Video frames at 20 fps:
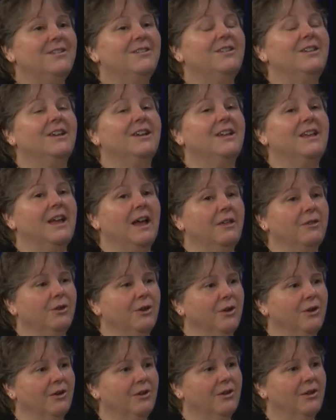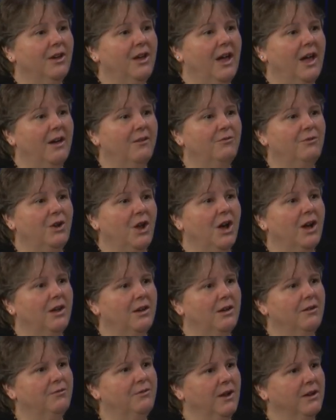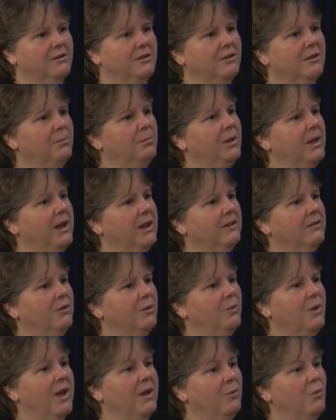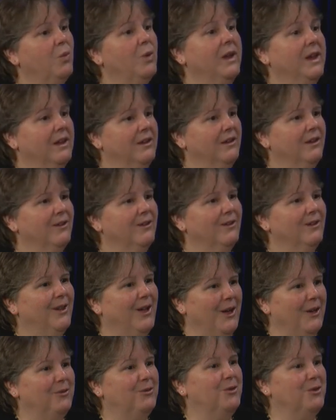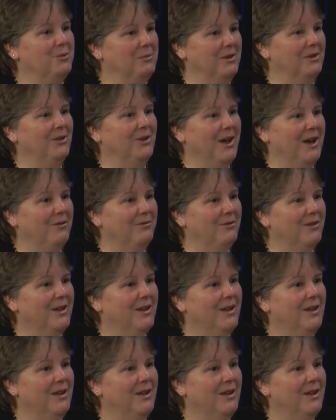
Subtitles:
together have not affected the planet the way we as humans have.